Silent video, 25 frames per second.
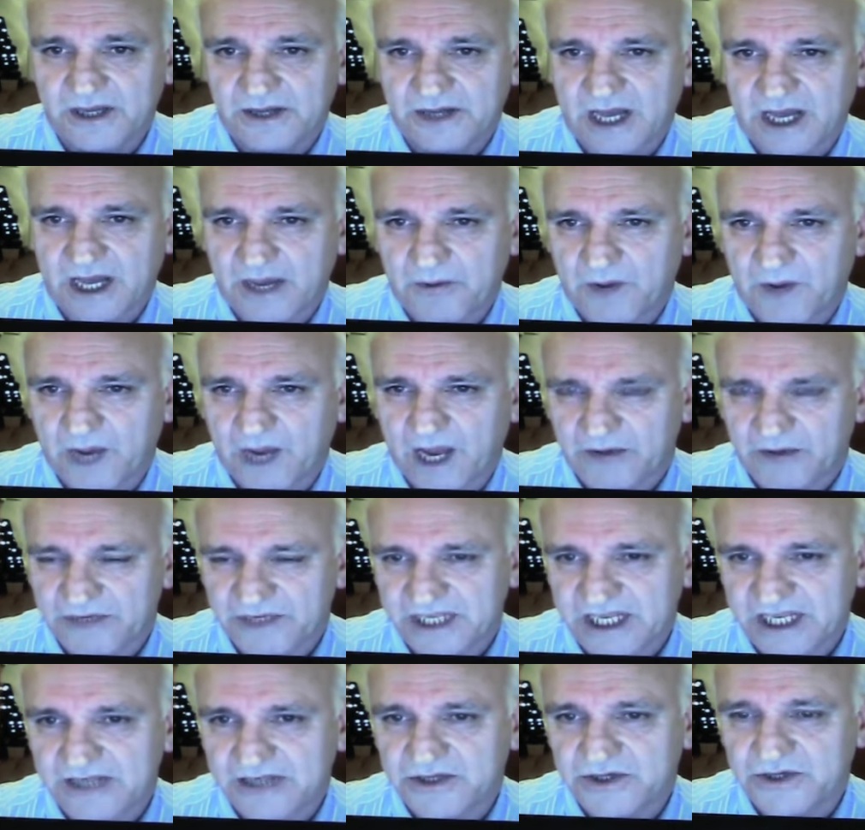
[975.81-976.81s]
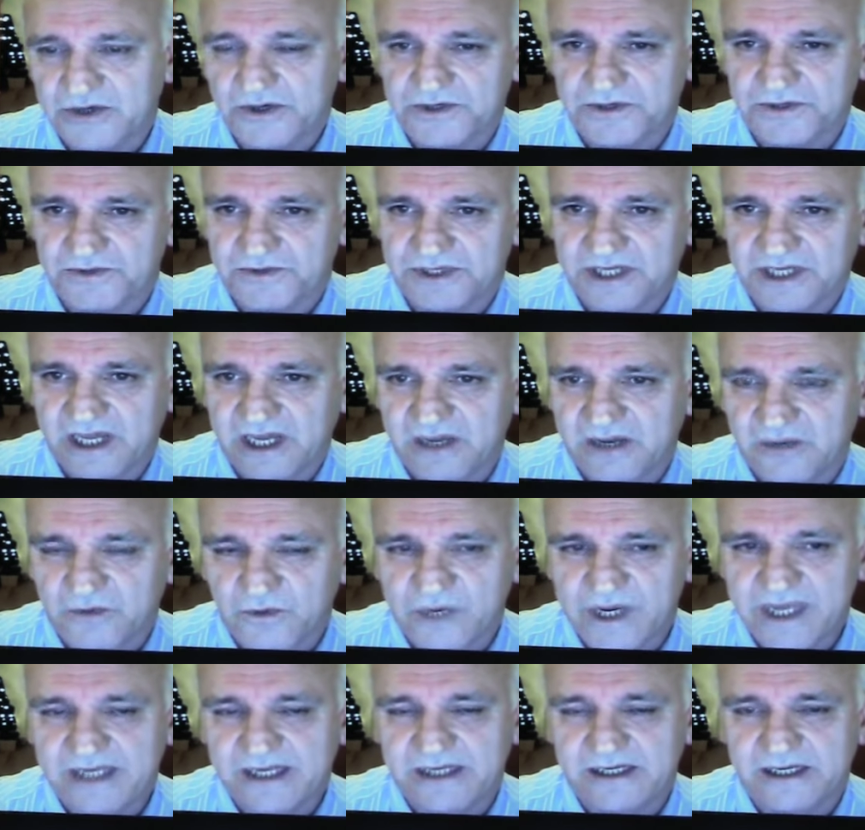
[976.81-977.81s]
I was then told it would take
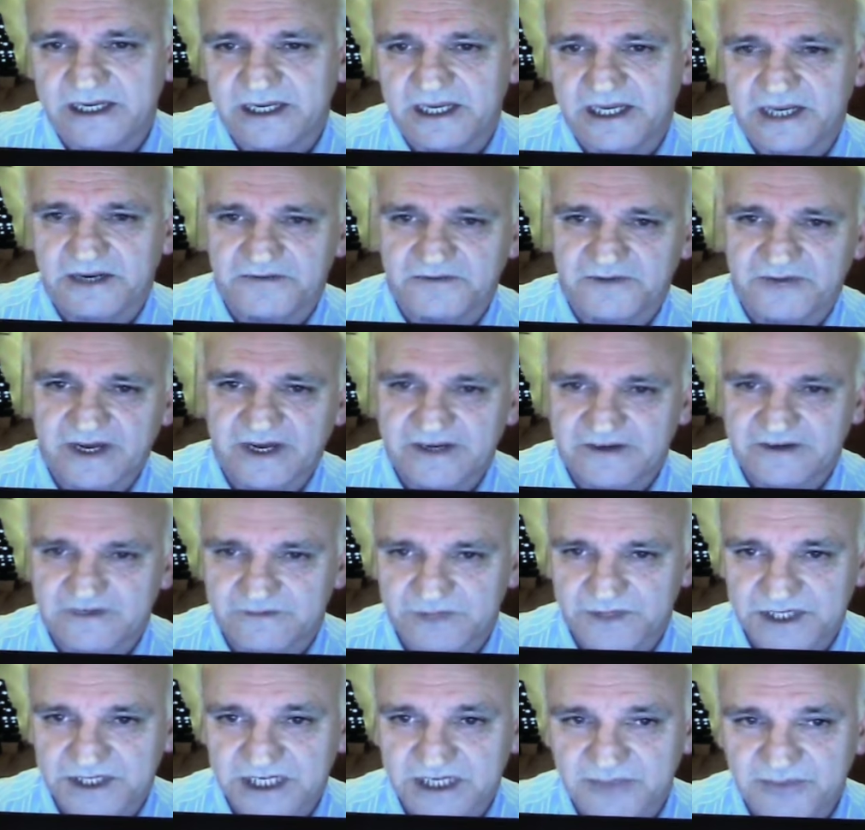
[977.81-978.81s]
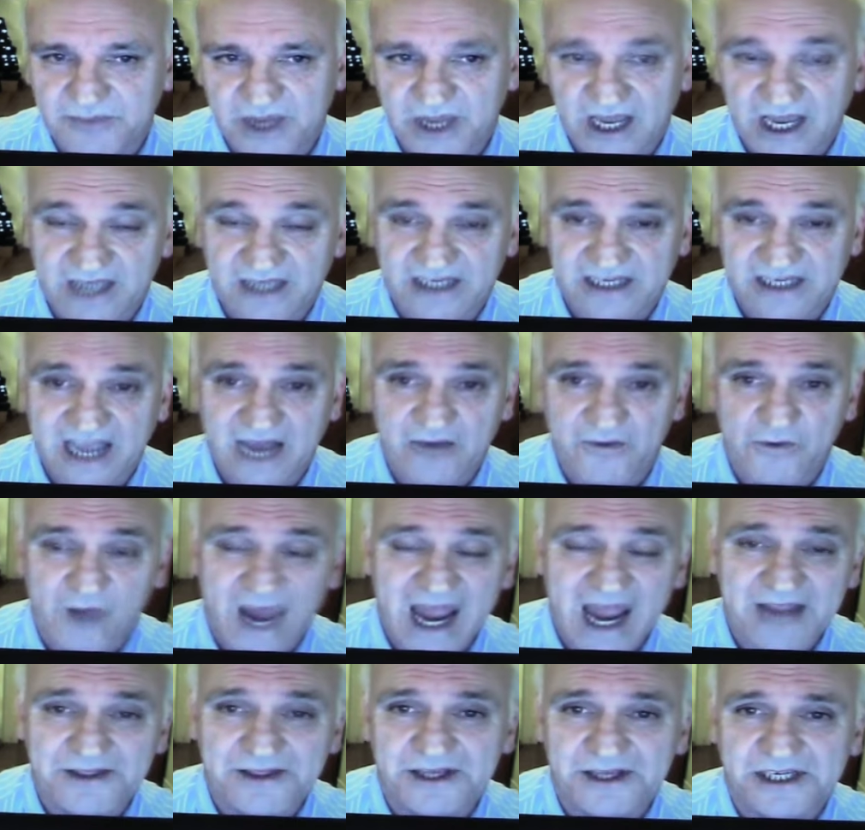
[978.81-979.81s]
weeks to get advice from the CPS. I
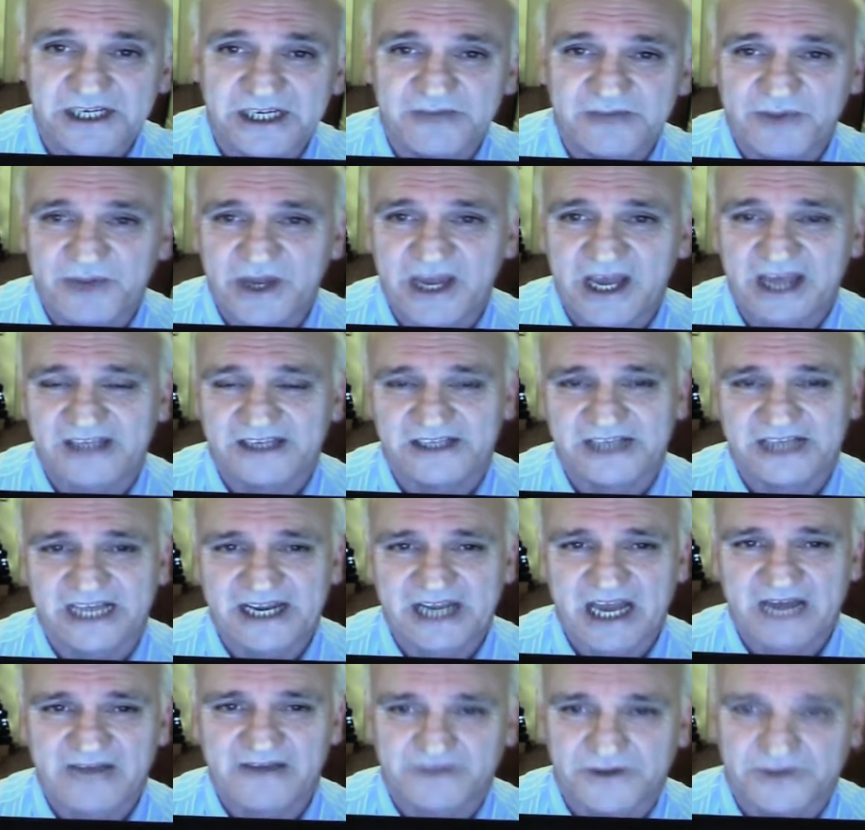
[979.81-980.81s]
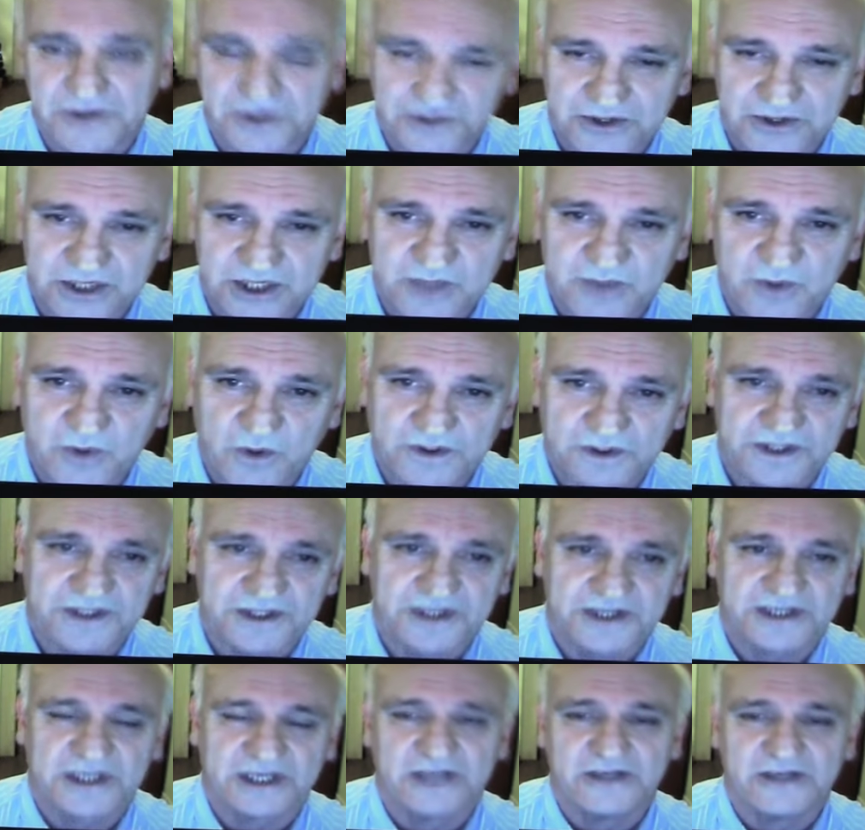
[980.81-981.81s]
rang the CPS that afternoon and spoke to
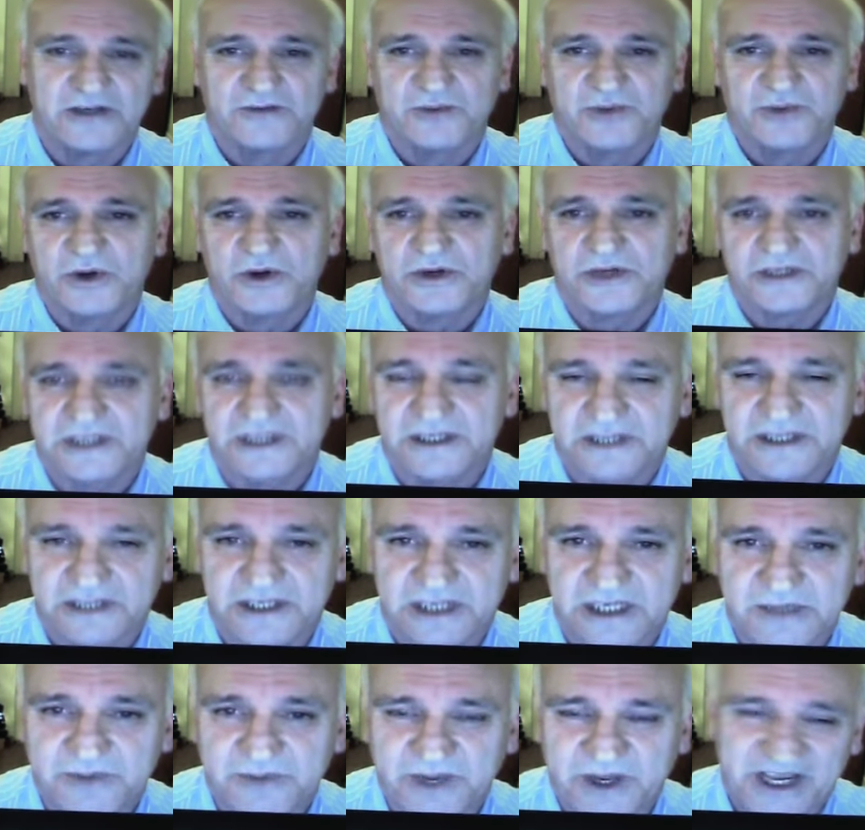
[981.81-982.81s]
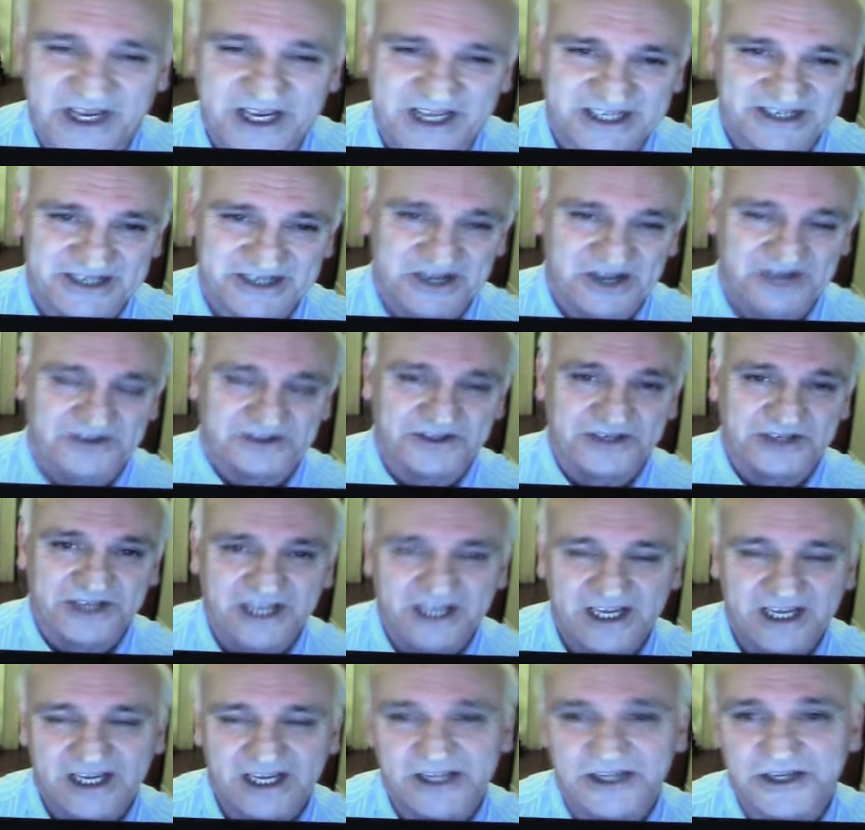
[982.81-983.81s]
the senior person at the CPS in
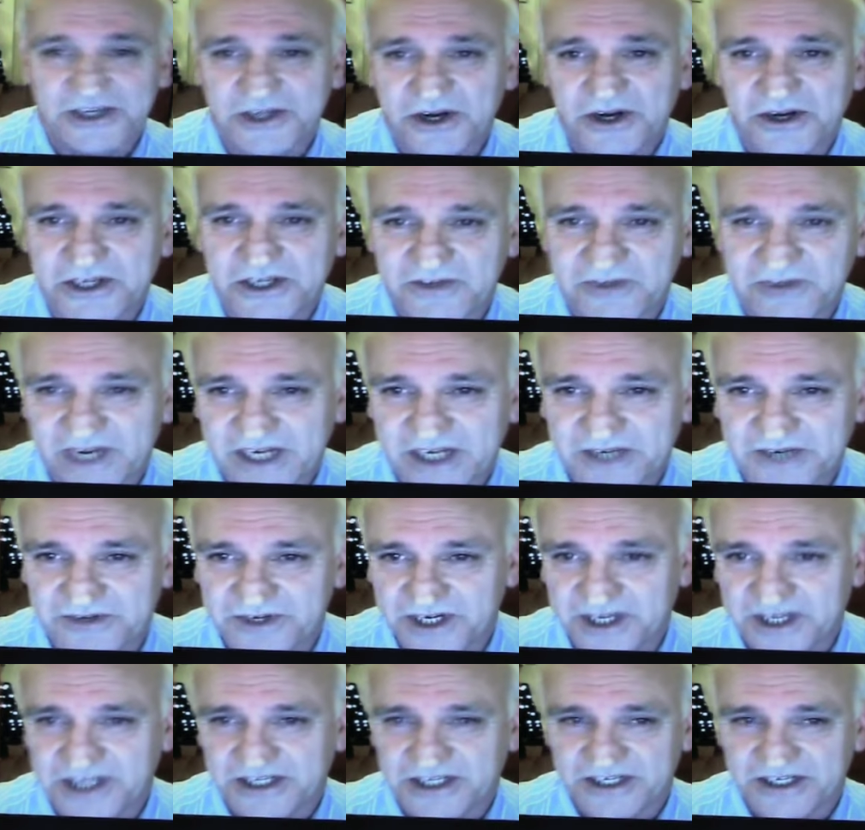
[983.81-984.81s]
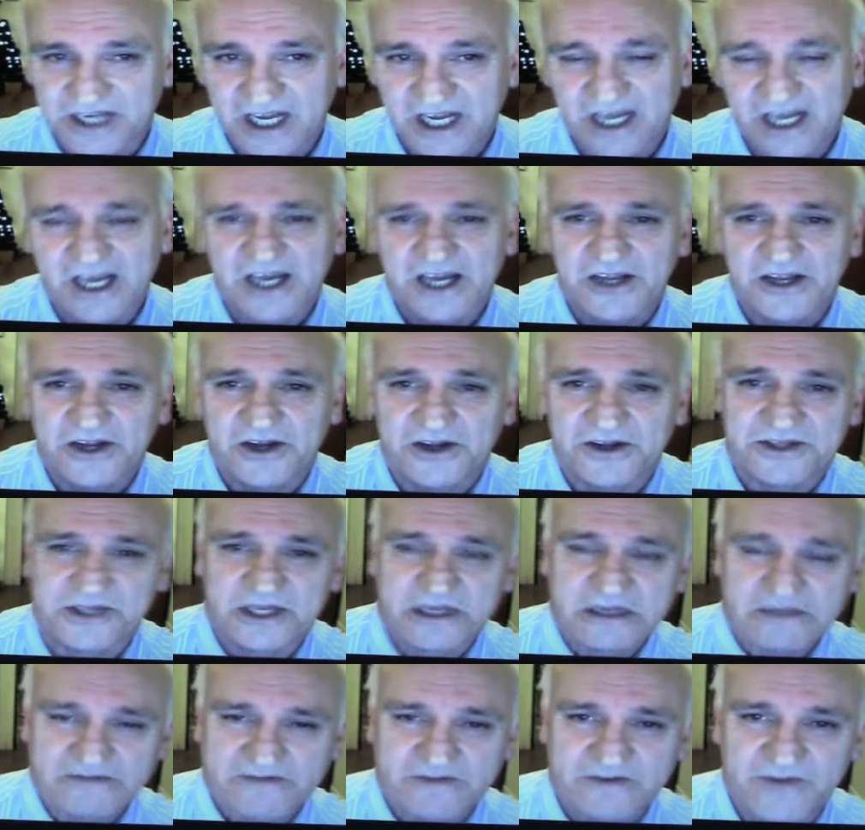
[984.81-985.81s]
London in charge of extradition, got
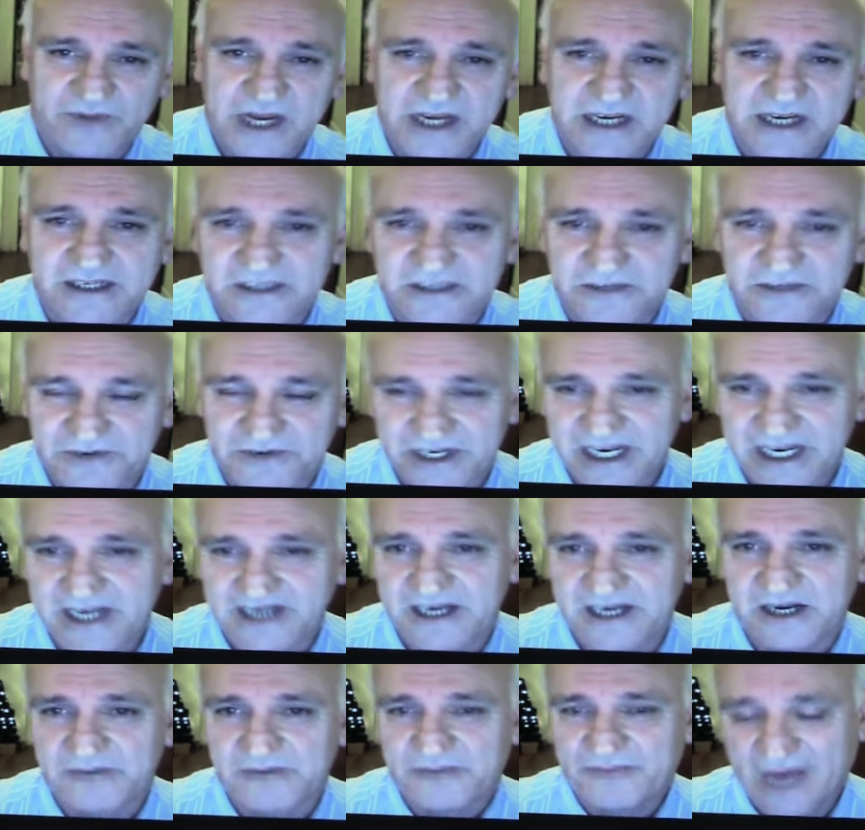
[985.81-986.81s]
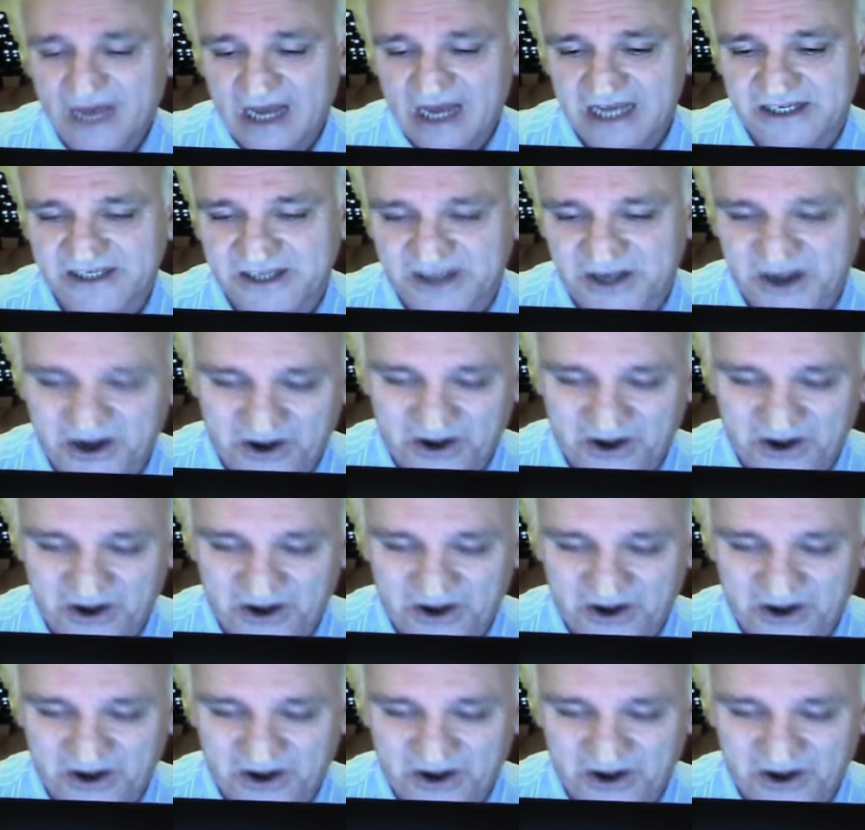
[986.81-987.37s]
the information that we needed and passed it